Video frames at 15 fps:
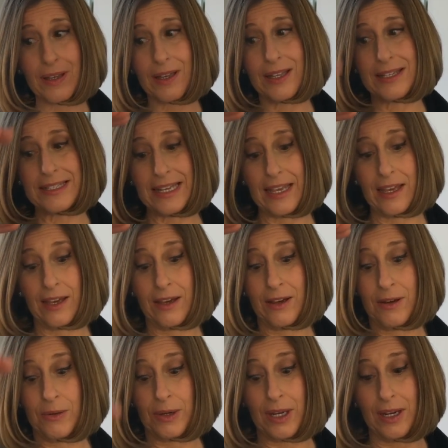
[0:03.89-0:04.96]
and
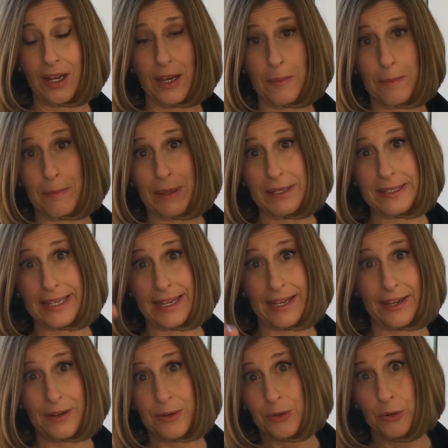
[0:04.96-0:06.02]
down and up and
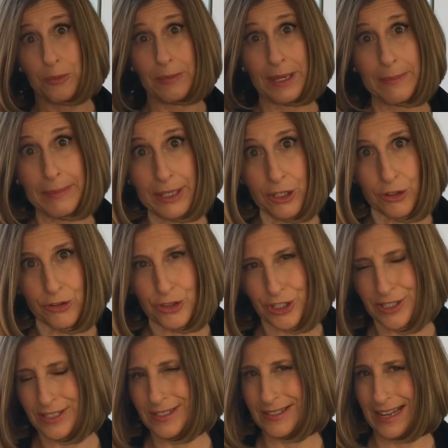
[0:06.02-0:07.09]
down, or maybe you're
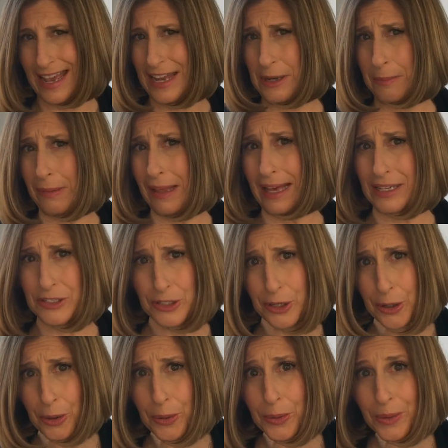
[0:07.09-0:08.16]
just at a
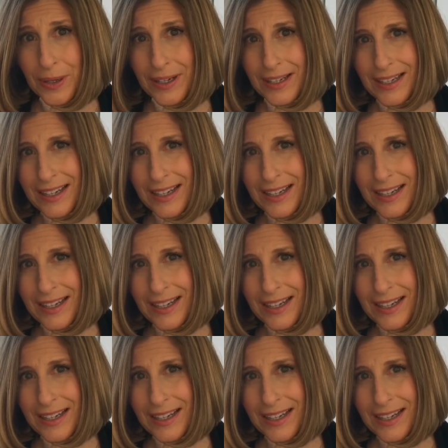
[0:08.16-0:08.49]
plateau?